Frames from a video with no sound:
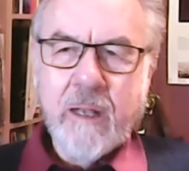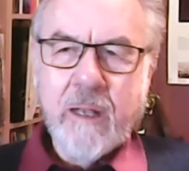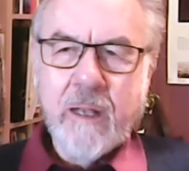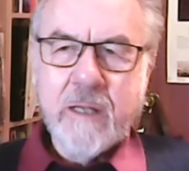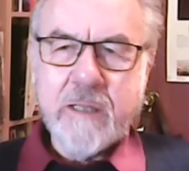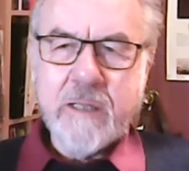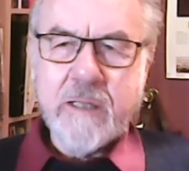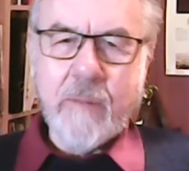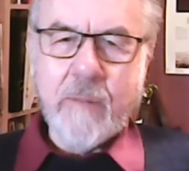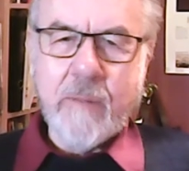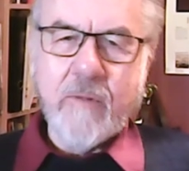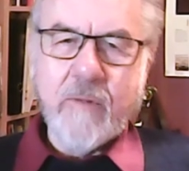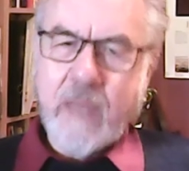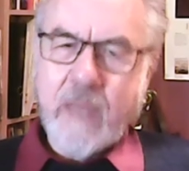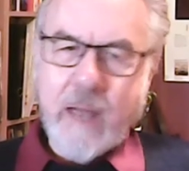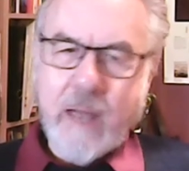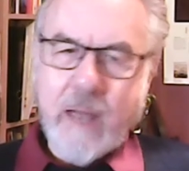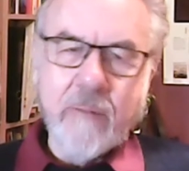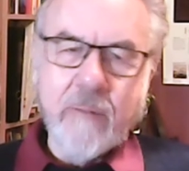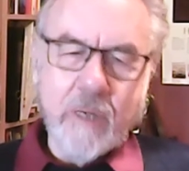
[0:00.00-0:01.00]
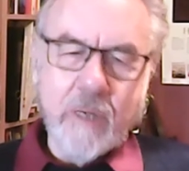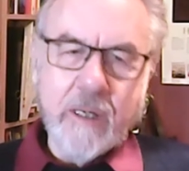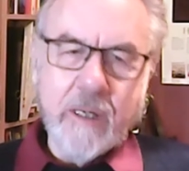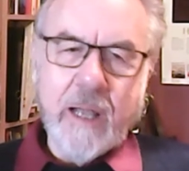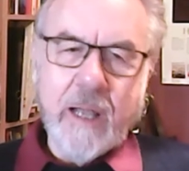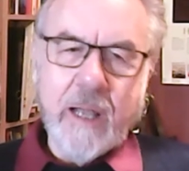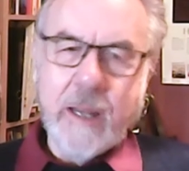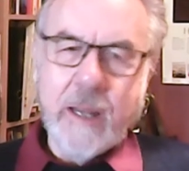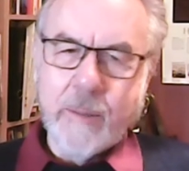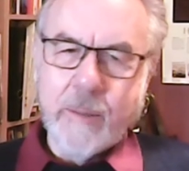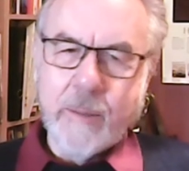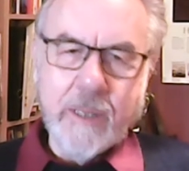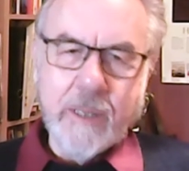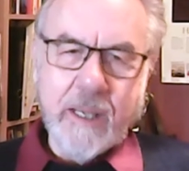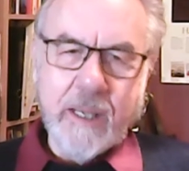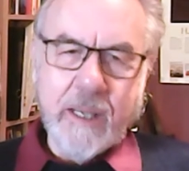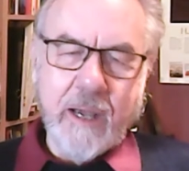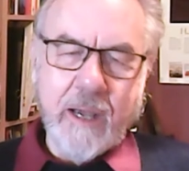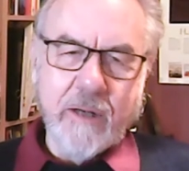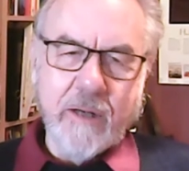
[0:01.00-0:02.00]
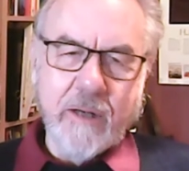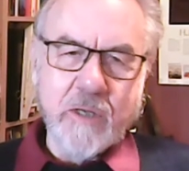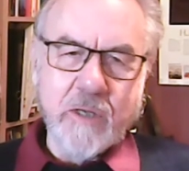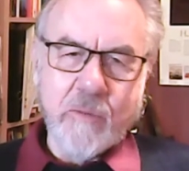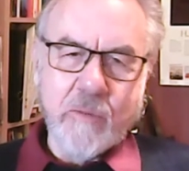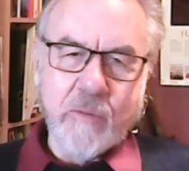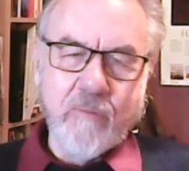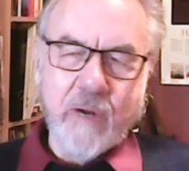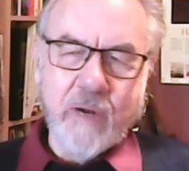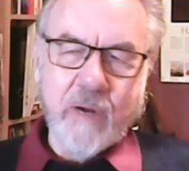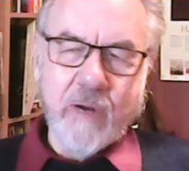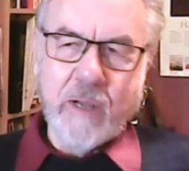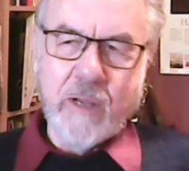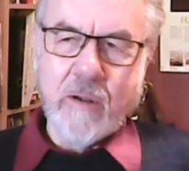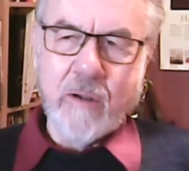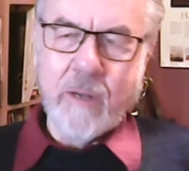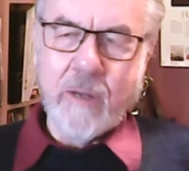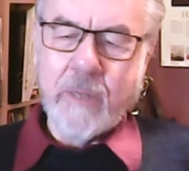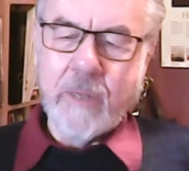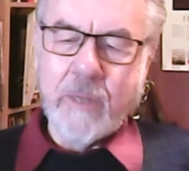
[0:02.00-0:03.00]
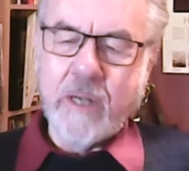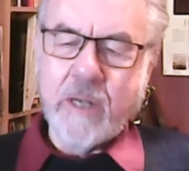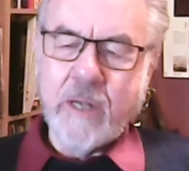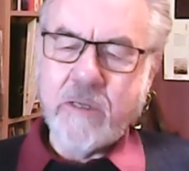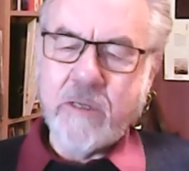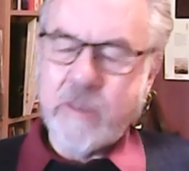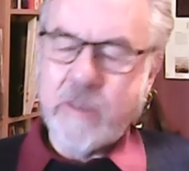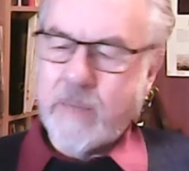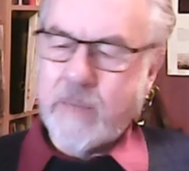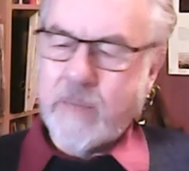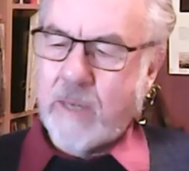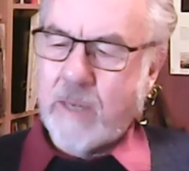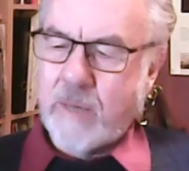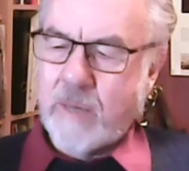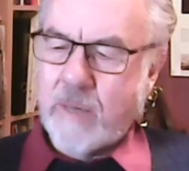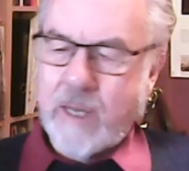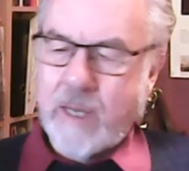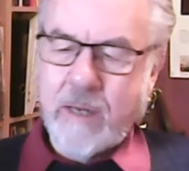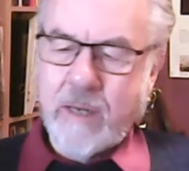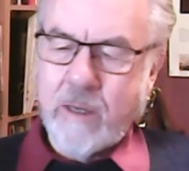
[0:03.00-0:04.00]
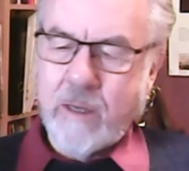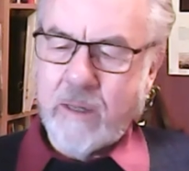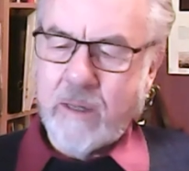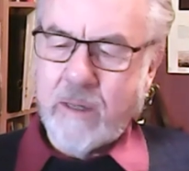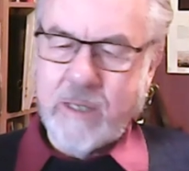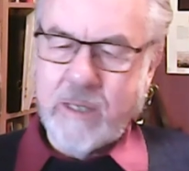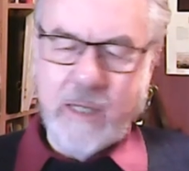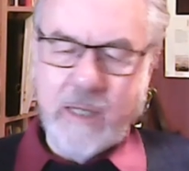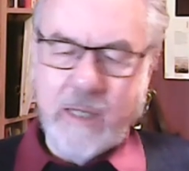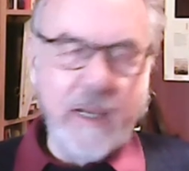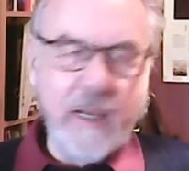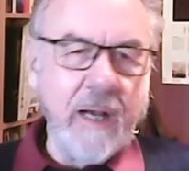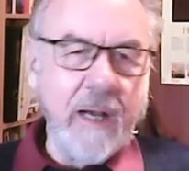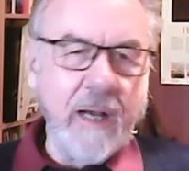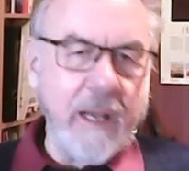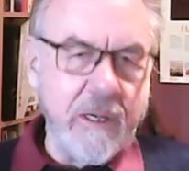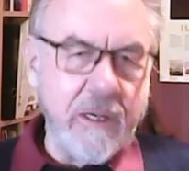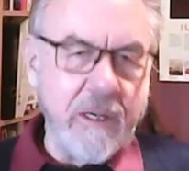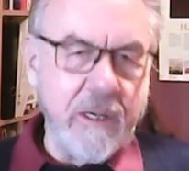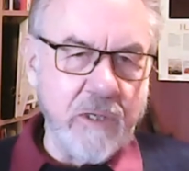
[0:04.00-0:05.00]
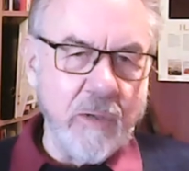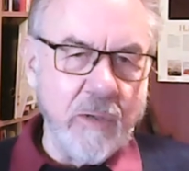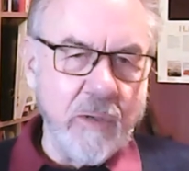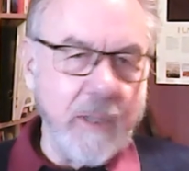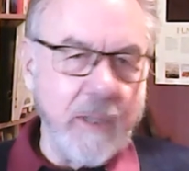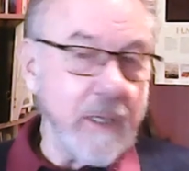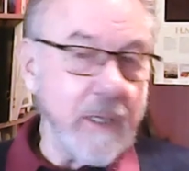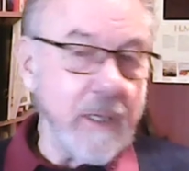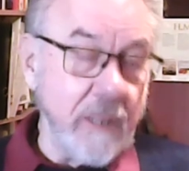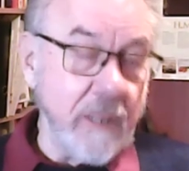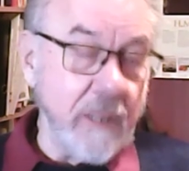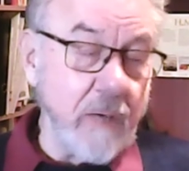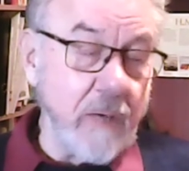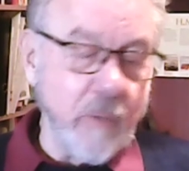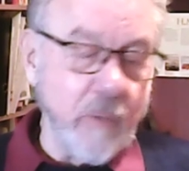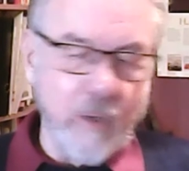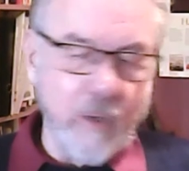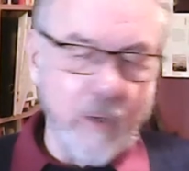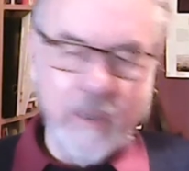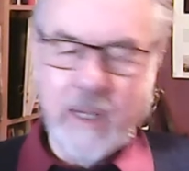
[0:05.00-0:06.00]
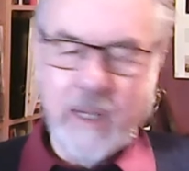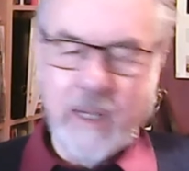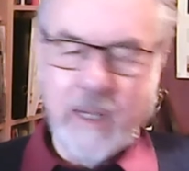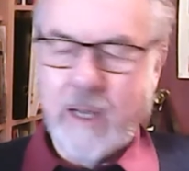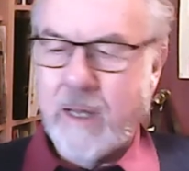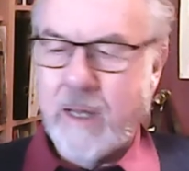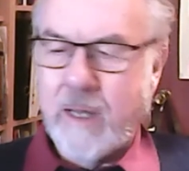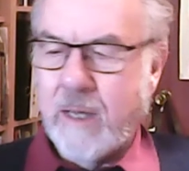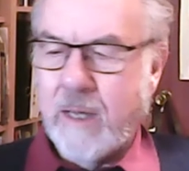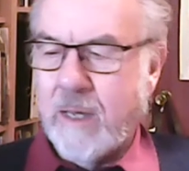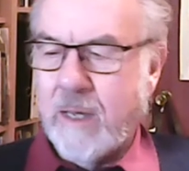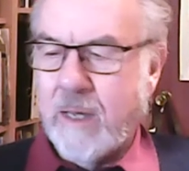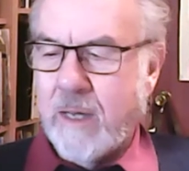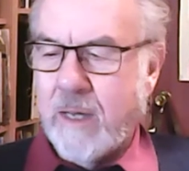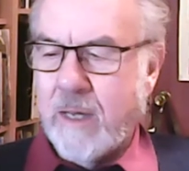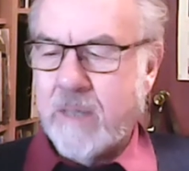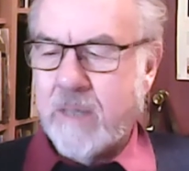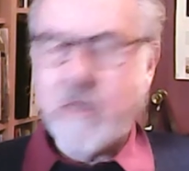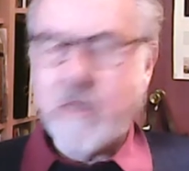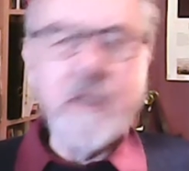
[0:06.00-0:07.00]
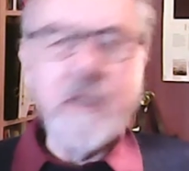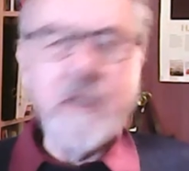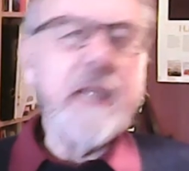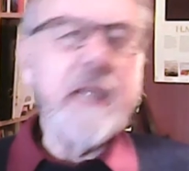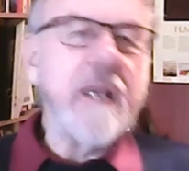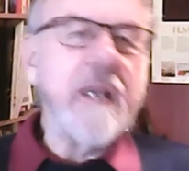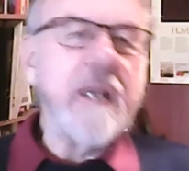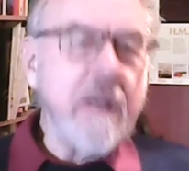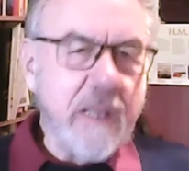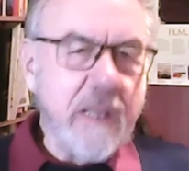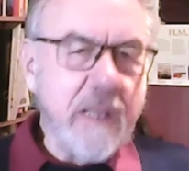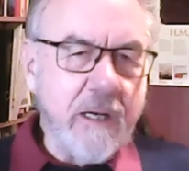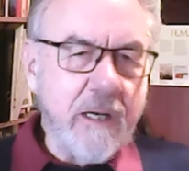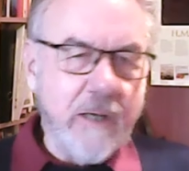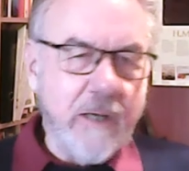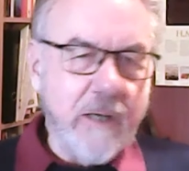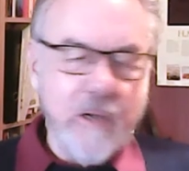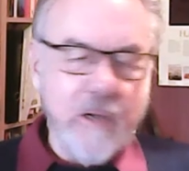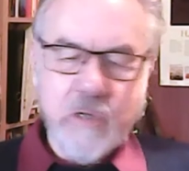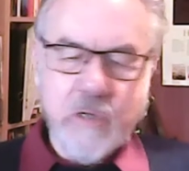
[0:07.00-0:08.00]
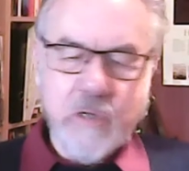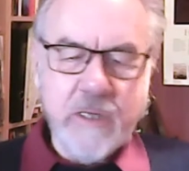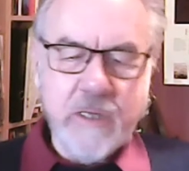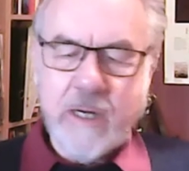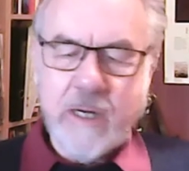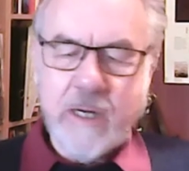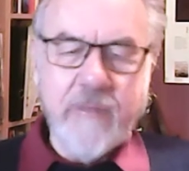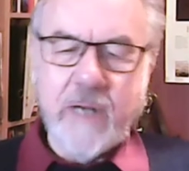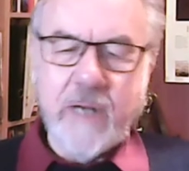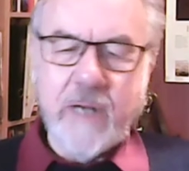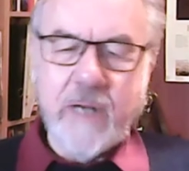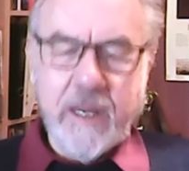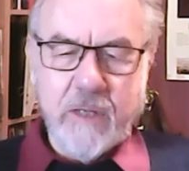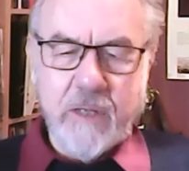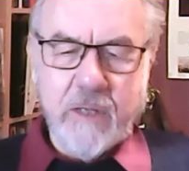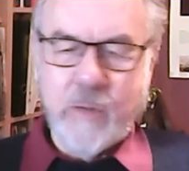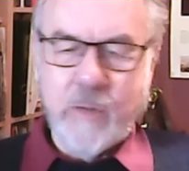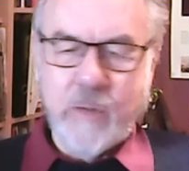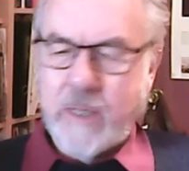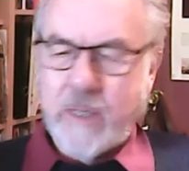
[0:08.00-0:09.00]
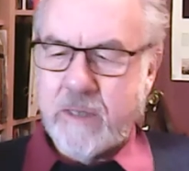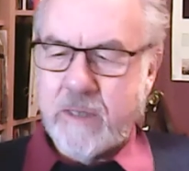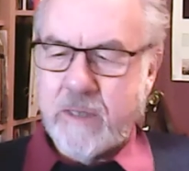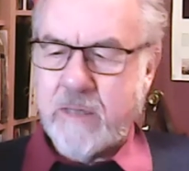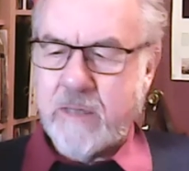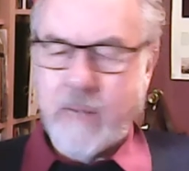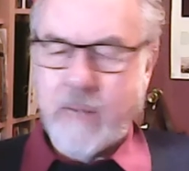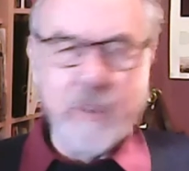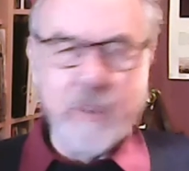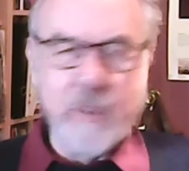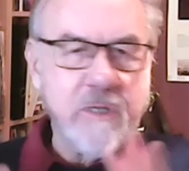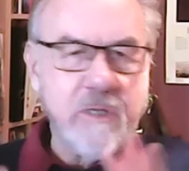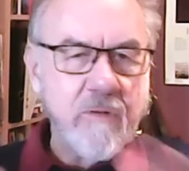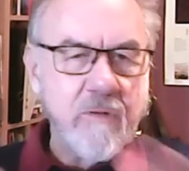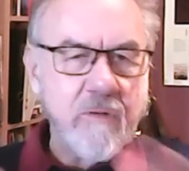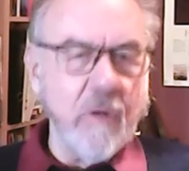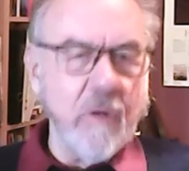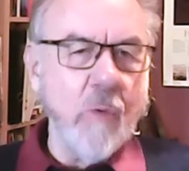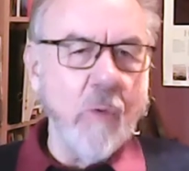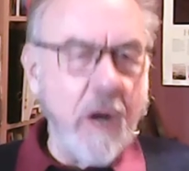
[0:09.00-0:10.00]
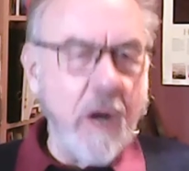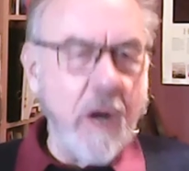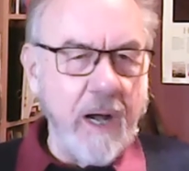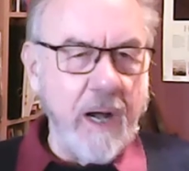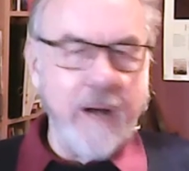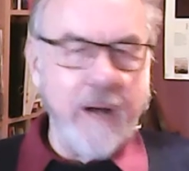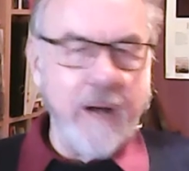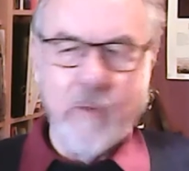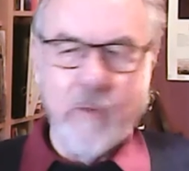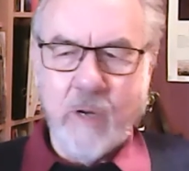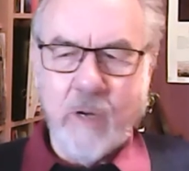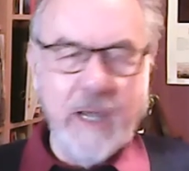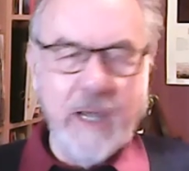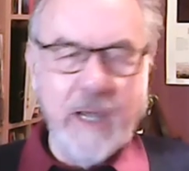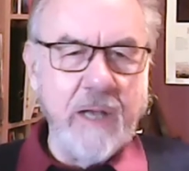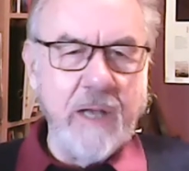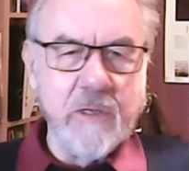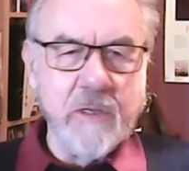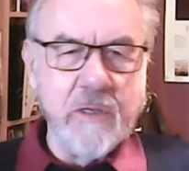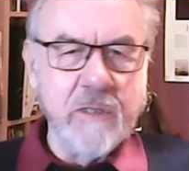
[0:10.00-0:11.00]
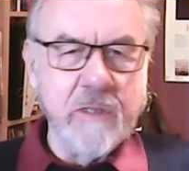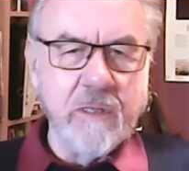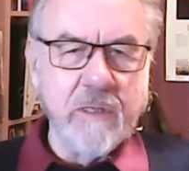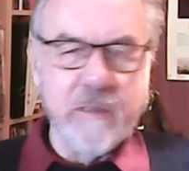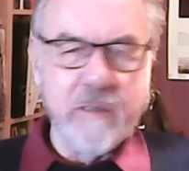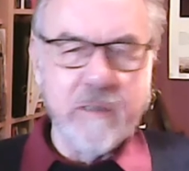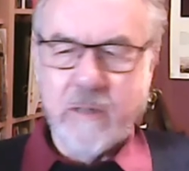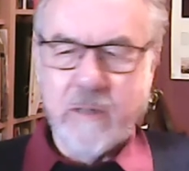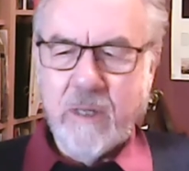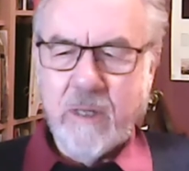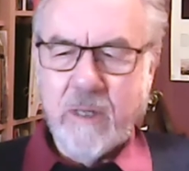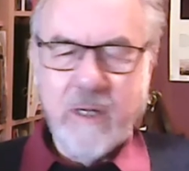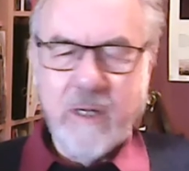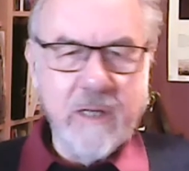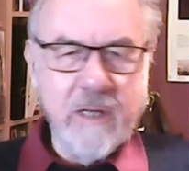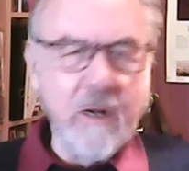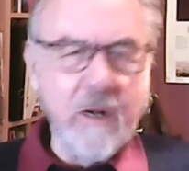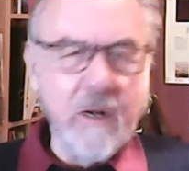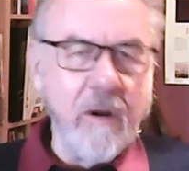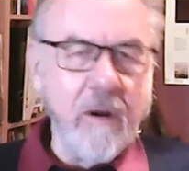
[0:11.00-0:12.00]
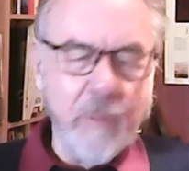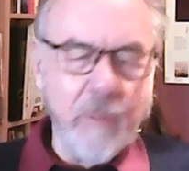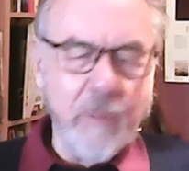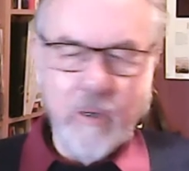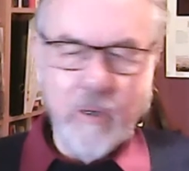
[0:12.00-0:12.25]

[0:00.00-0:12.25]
some of the animal, animal encounters were pretty good. I mean, I used to be able to get into the Adelaide Zoo. I did a lot of work there. So you get into the enclosures. I never like doing segments through wire or cages. It, it's horrible.